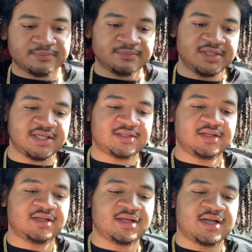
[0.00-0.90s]

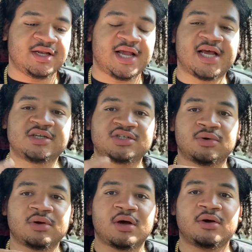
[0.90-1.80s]
Disney, they got a show
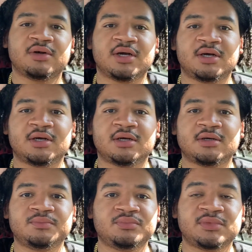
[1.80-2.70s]
called
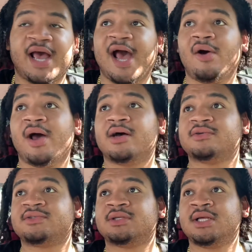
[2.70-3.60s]
The Owl
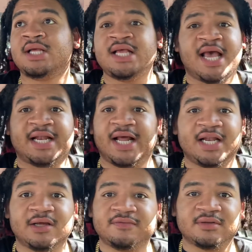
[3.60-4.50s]
House, and I
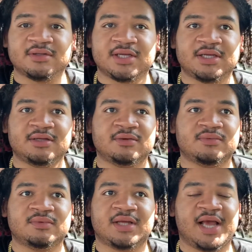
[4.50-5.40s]
love it. Like,
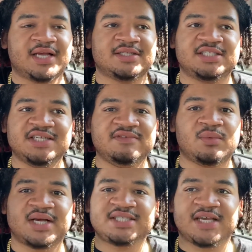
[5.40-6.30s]
it has a TV
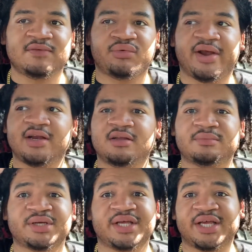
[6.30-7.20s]
Y7 rating,
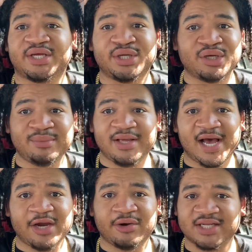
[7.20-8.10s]
but it could be
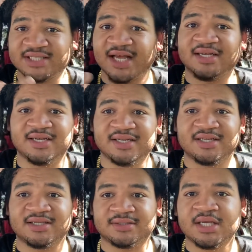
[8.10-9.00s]
higher. That's how good it
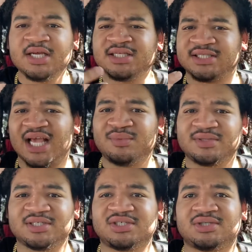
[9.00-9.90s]
is. Same with
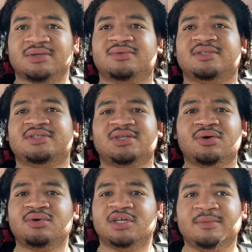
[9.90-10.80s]
this show. This
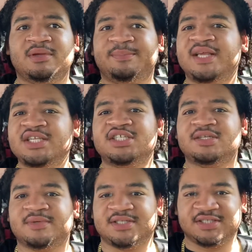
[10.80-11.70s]
show could be PG,
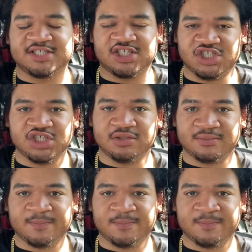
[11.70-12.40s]
but it's just G.